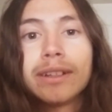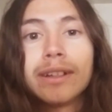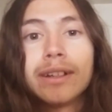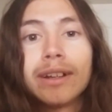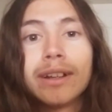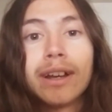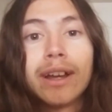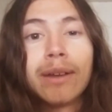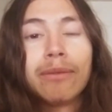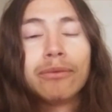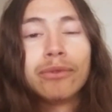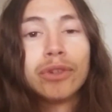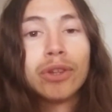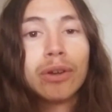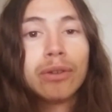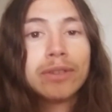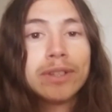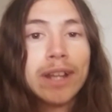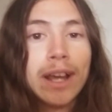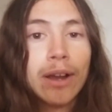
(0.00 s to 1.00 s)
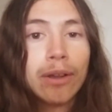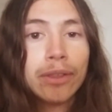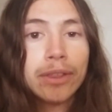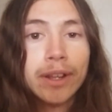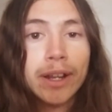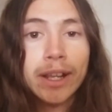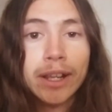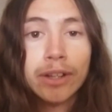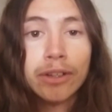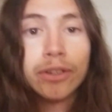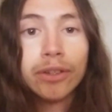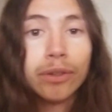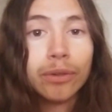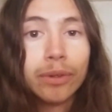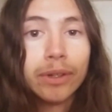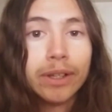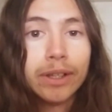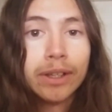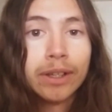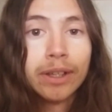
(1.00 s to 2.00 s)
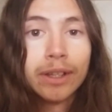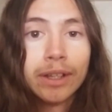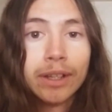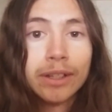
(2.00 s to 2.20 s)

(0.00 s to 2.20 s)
Uh, I have no doubt that I can do it